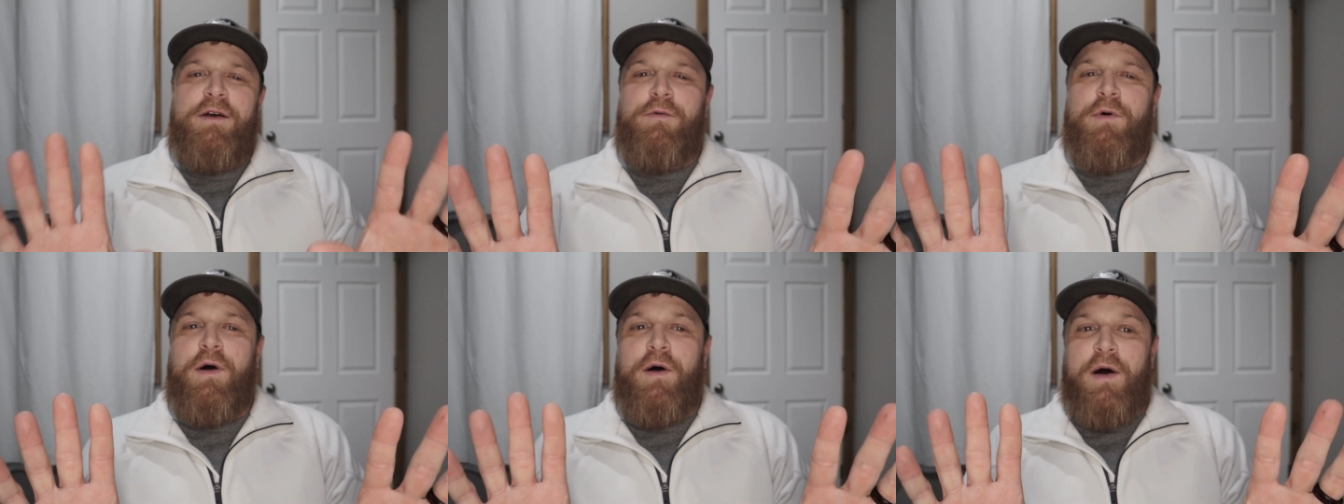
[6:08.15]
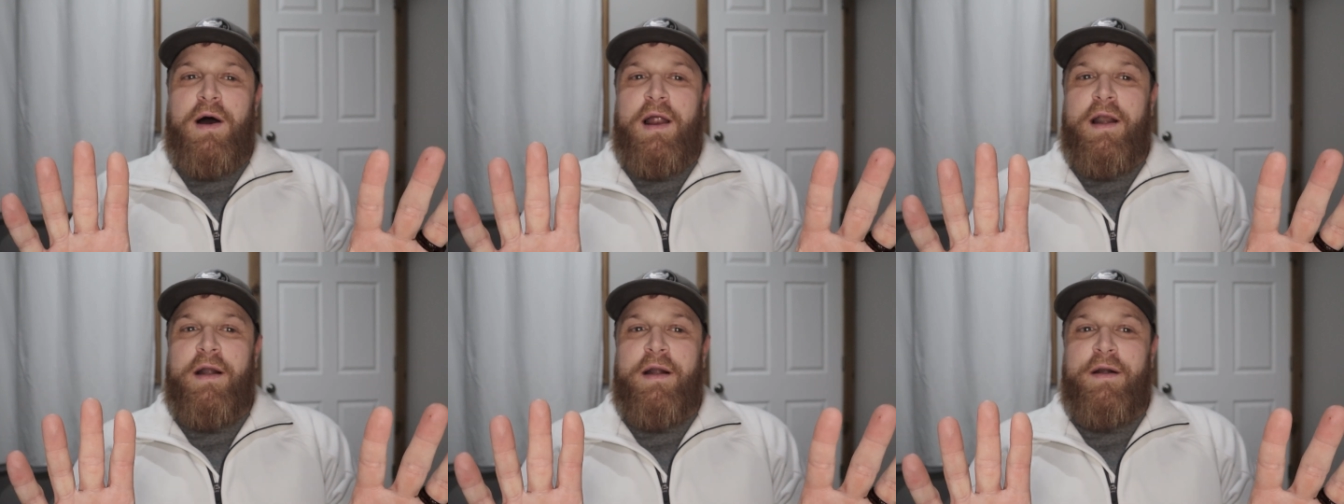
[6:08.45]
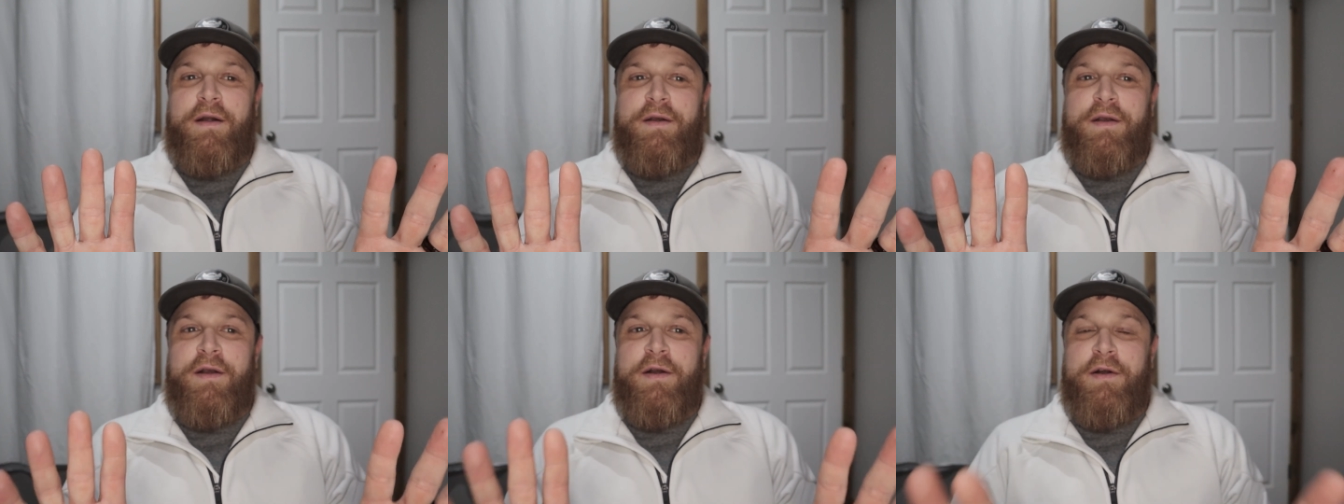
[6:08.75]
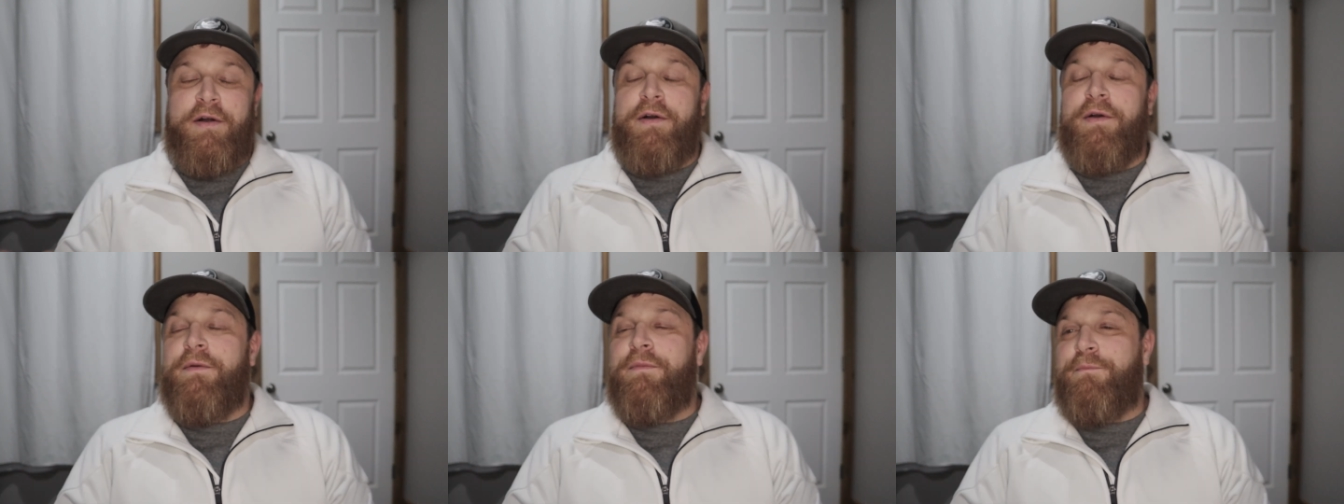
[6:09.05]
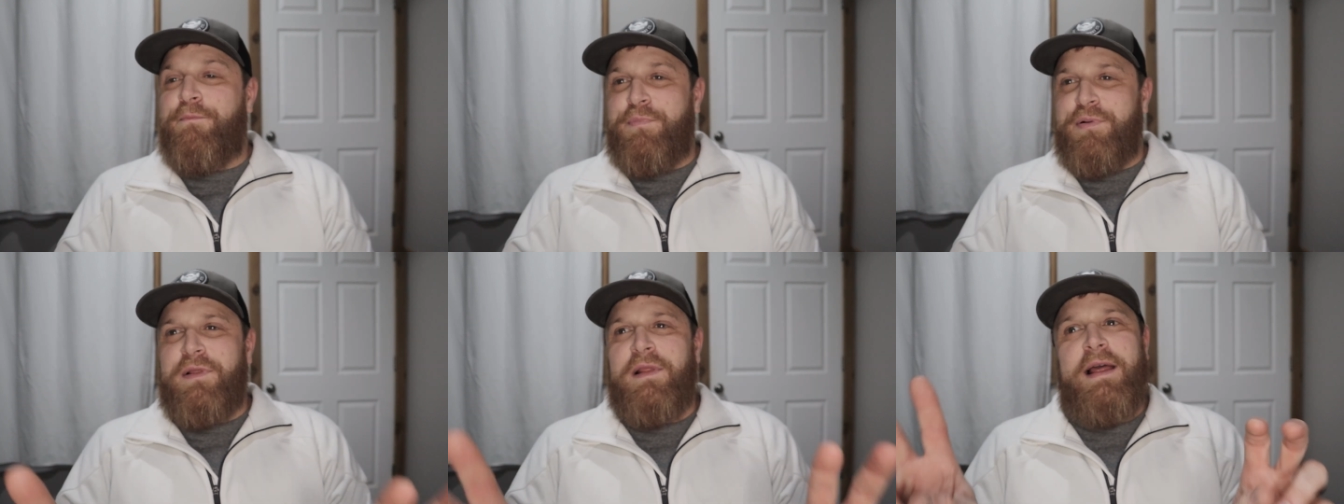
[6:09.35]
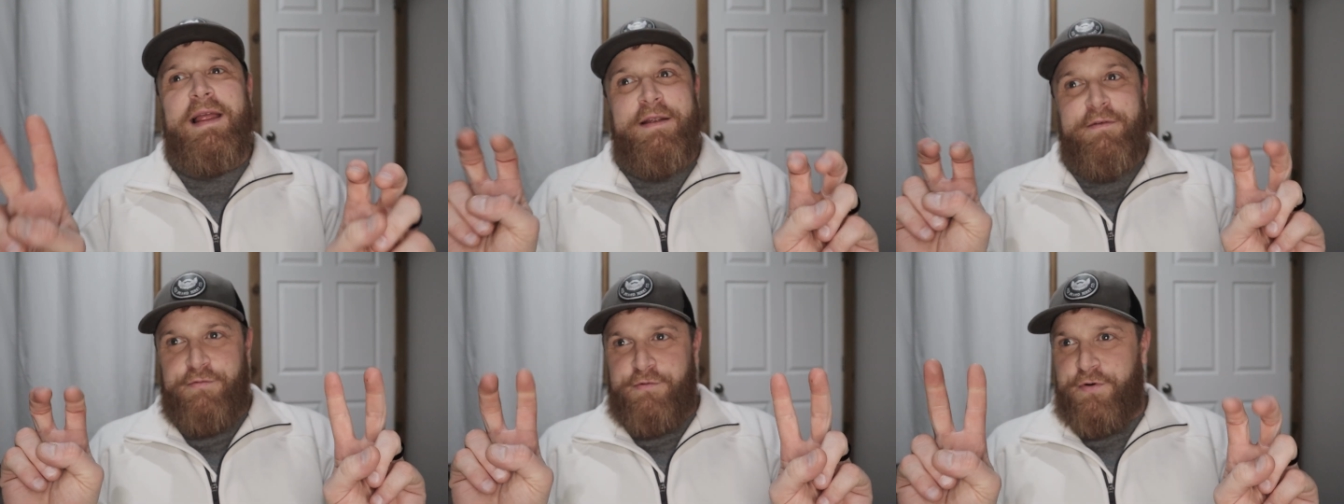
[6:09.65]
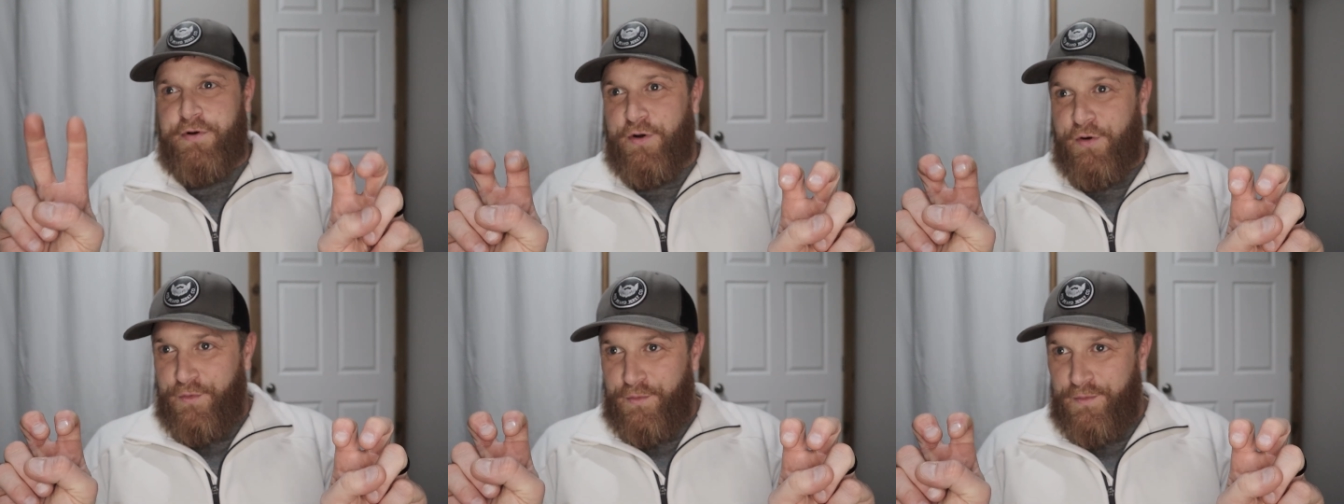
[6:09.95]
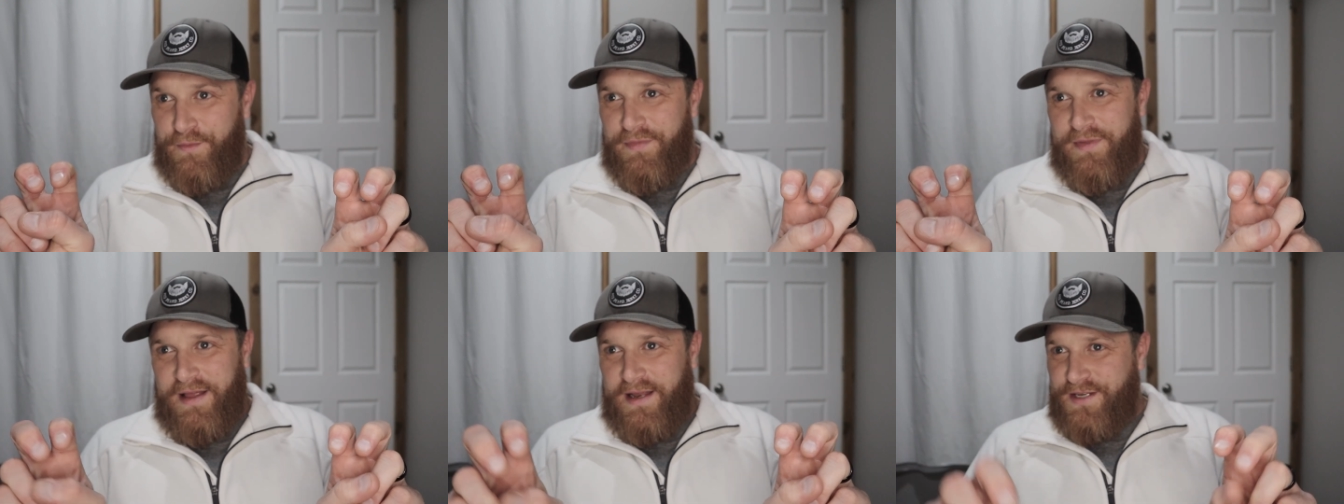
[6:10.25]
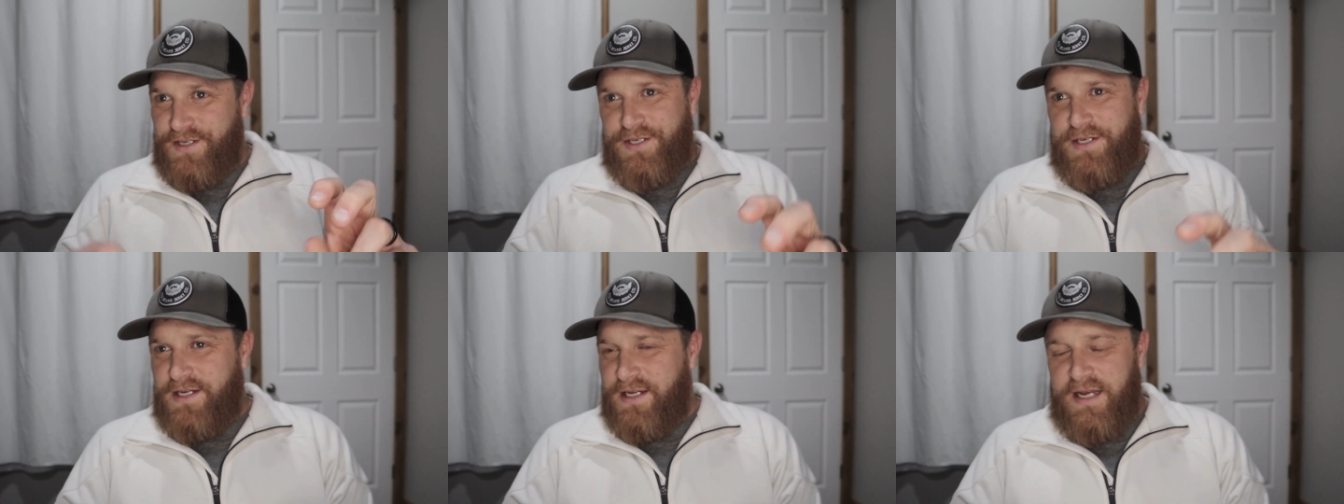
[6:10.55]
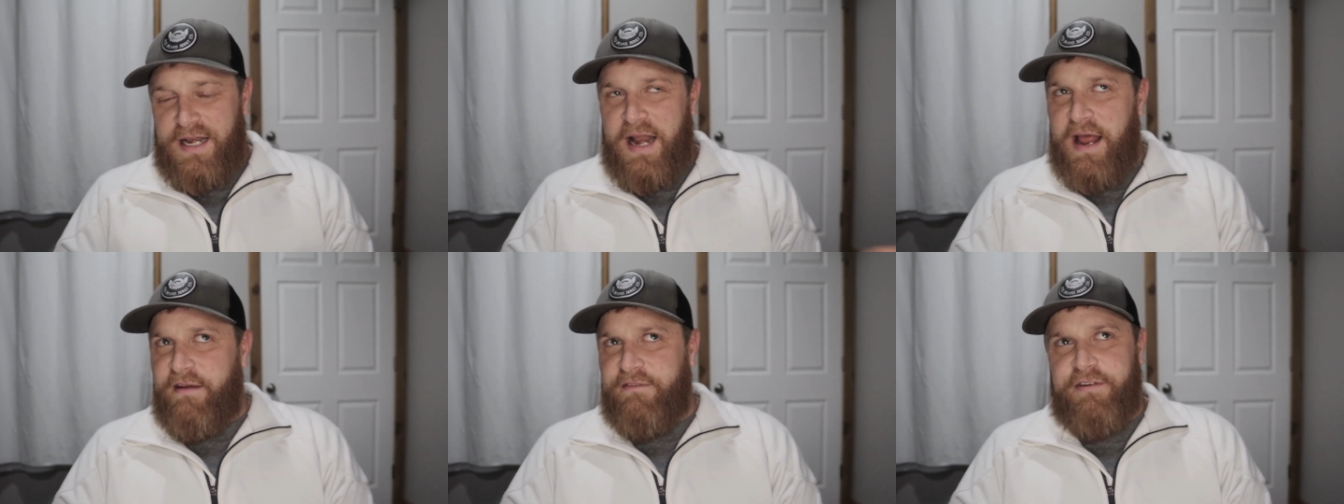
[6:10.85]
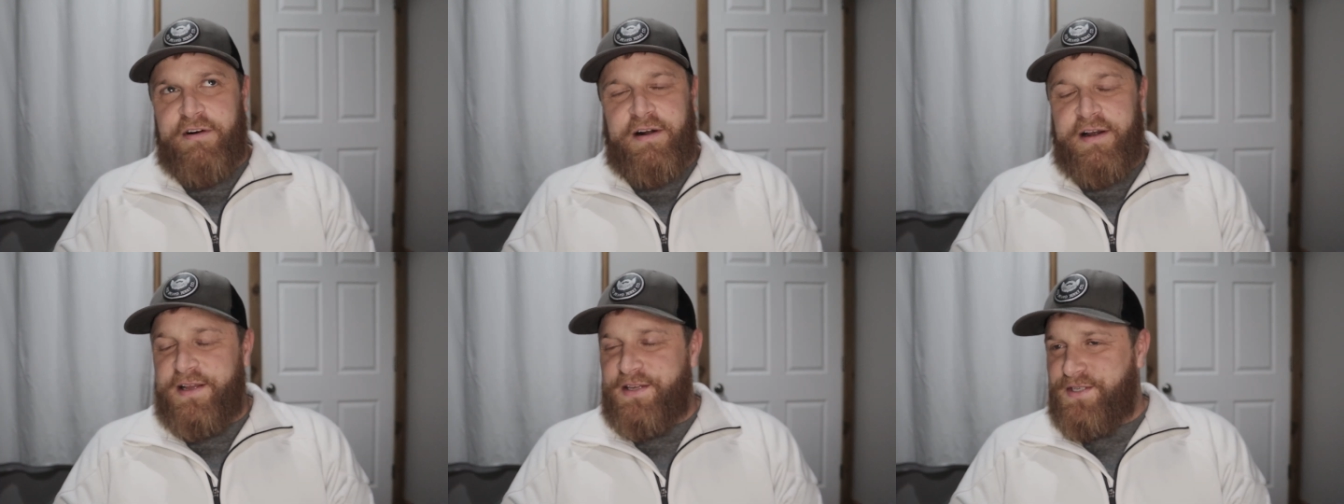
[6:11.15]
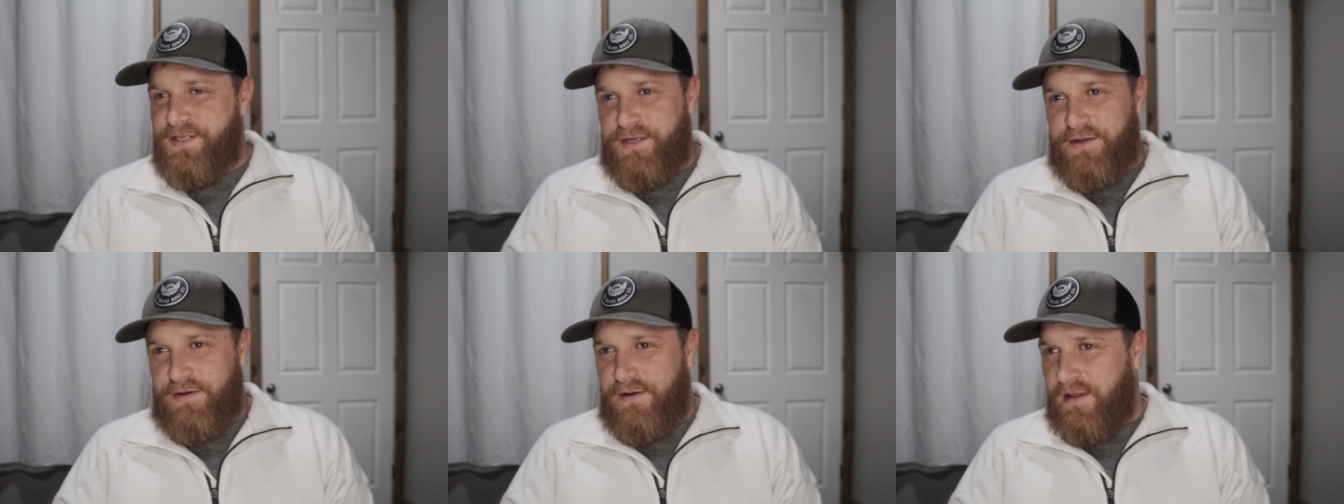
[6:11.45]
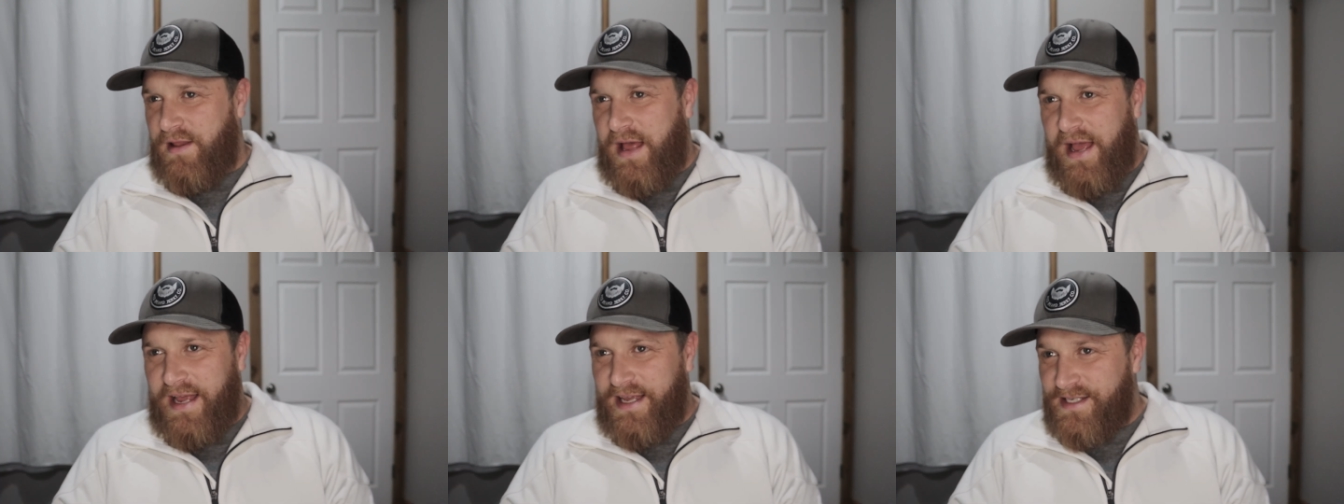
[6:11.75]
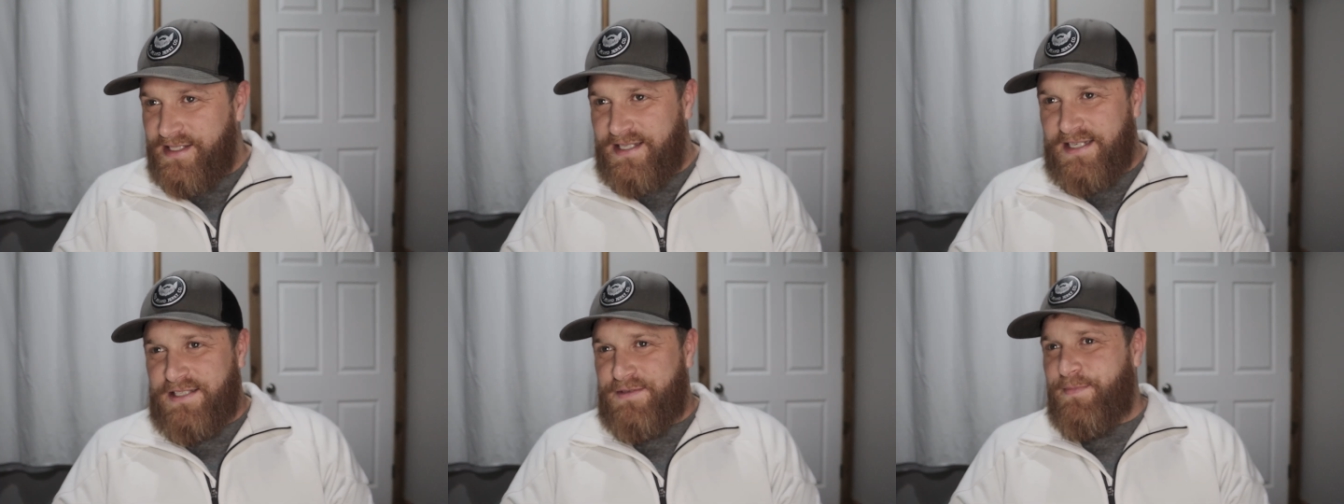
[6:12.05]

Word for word: Well, our her playroom that she never has utilized.